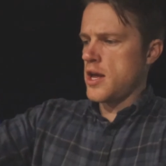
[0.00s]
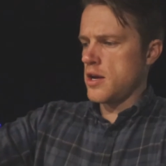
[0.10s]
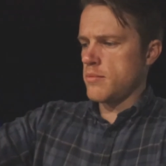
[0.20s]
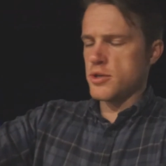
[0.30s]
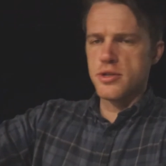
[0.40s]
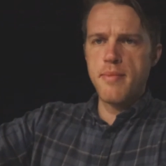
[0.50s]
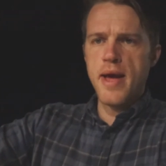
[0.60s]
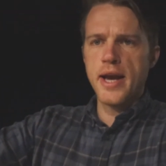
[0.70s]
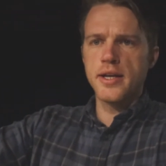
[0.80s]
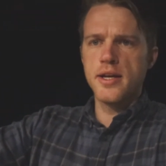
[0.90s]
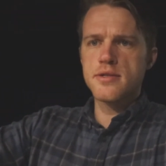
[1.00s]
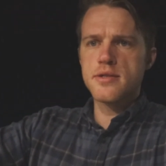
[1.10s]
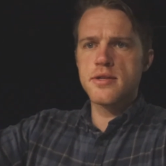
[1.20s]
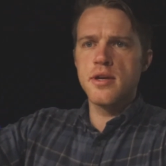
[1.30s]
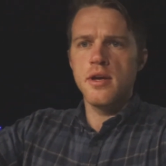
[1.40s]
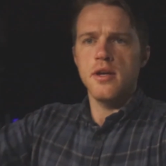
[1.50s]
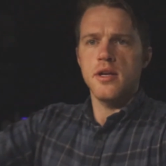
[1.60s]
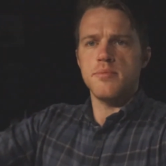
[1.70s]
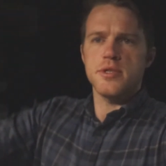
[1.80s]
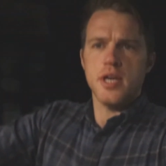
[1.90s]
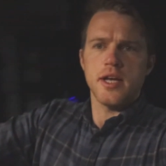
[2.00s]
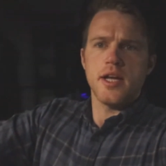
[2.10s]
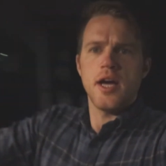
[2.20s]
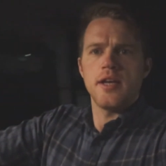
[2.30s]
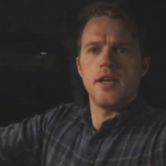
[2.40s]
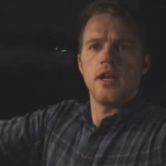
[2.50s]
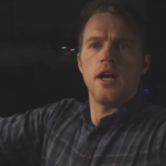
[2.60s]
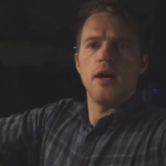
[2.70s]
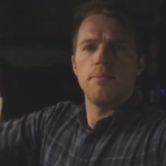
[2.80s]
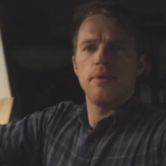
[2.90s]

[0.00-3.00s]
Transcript: and a bunch of magnets. I'm just kind of cutting it up.